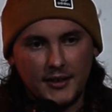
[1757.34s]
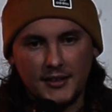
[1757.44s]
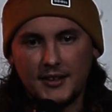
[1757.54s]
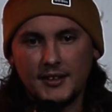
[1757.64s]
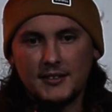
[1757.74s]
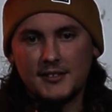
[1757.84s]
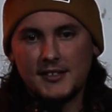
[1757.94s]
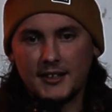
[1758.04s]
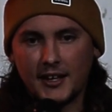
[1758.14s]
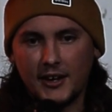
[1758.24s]
And he takes
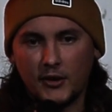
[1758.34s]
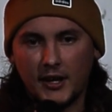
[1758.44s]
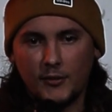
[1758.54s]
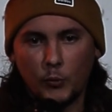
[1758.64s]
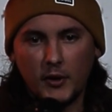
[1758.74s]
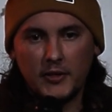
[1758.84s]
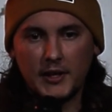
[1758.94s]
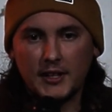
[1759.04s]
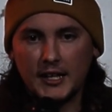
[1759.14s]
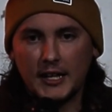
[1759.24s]
his dick out, and one
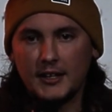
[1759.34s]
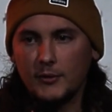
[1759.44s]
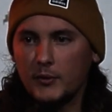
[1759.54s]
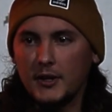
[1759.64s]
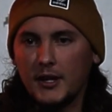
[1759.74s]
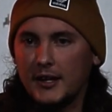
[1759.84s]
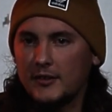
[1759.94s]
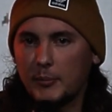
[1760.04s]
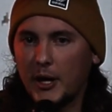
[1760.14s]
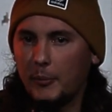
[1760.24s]
thing that I didn't
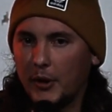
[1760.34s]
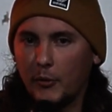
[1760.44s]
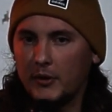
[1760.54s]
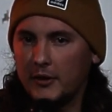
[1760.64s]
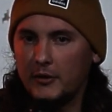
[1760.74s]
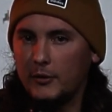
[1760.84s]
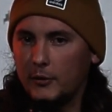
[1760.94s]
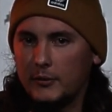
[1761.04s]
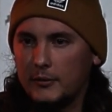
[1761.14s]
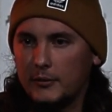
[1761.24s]
realize about blowing a
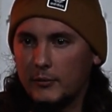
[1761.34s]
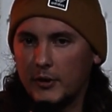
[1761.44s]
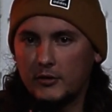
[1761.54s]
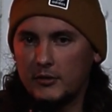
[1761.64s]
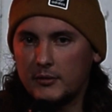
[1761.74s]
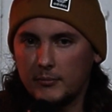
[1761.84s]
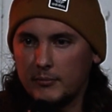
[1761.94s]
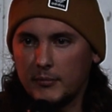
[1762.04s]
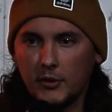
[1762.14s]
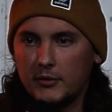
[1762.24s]
dude, which
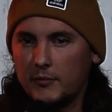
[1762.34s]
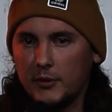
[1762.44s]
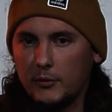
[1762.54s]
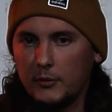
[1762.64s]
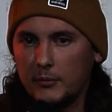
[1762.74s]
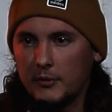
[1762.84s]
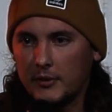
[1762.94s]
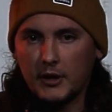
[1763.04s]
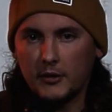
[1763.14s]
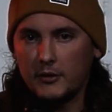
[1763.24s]
most of you
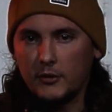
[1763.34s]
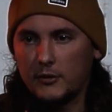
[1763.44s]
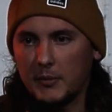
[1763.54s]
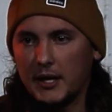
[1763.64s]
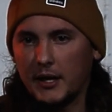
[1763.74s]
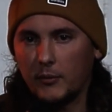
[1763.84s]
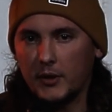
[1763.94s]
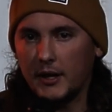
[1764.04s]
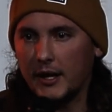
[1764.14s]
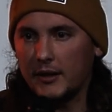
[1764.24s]
that are dudes may not
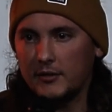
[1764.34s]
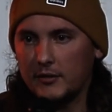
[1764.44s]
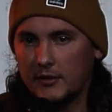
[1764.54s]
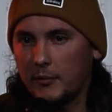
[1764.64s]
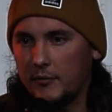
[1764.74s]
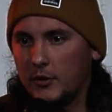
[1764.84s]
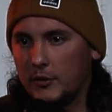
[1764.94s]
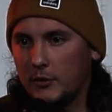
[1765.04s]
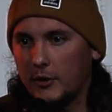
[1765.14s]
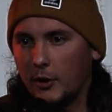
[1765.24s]
realize, some of
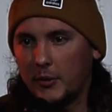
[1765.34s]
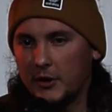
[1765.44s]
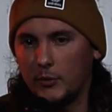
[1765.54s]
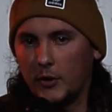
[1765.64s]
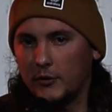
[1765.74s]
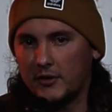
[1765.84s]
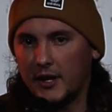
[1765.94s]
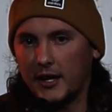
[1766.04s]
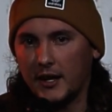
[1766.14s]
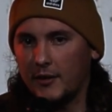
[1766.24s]
you do know, but you won't
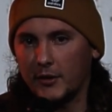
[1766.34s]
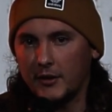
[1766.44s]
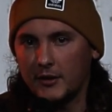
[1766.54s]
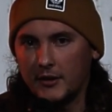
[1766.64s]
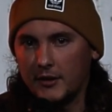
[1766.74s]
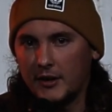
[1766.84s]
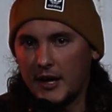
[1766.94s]
say ever,